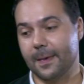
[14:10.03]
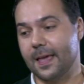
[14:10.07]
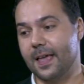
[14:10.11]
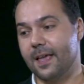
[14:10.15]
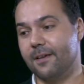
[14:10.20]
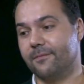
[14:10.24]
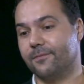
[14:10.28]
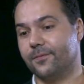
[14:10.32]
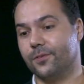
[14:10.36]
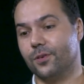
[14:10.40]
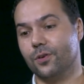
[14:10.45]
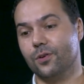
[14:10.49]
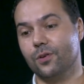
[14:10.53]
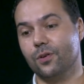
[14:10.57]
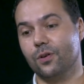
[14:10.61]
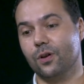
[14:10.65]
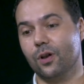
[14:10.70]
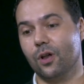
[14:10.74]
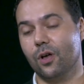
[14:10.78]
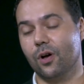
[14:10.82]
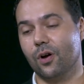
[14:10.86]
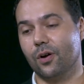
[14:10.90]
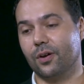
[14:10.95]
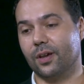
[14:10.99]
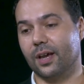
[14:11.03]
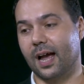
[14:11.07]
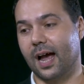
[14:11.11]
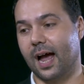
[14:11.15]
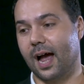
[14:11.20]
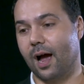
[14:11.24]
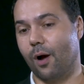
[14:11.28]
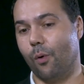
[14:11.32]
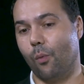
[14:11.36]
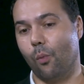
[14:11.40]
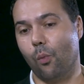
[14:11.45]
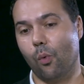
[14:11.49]
If you look
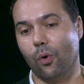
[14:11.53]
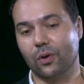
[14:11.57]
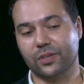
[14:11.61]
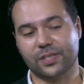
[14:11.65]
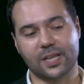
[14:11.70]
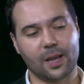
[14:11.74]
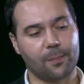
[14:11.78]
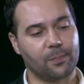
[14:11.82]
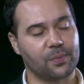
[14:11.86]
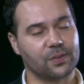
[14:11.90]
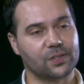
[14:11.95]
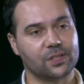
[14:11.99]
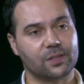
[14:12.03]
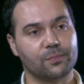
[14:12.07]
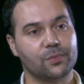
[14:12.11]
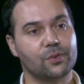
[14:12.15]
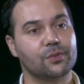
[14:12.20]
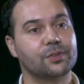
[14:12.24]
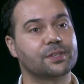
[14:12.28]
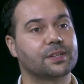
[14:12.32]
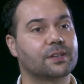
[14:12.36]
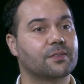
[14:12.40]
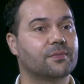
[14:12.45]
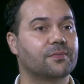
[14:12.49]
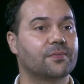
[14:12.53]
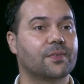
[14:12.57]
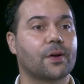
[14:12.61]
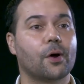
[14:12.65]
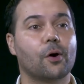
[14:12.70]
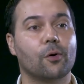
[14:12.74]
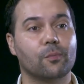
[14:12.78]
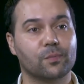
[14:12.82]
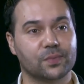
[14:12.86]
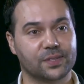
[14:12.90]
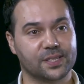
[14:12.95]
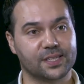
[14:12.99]
at what's happened to music and
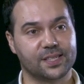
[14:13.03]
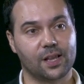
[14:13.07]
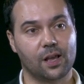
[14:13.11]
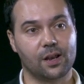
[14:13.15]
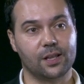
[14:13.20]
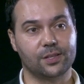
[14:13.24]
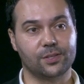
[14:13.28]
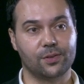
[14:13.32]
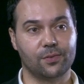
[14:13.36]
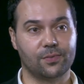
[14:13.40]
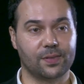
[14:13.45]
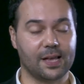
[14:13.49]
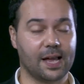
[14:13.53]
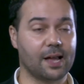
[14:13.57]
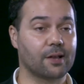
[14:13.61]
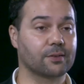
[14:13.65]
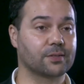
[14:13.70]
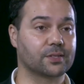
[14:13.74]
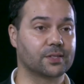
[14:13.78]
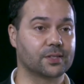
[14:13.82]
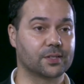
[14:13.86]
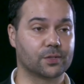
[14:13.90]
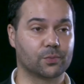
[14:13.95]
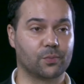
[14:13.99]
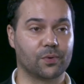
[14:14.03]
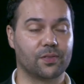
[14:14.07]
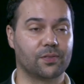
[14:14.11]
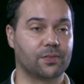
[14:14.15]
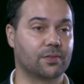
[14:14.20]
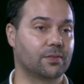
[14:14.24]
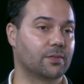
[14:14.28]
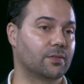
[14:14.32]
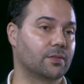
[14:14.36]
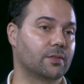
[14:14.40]
film since the early 2000s with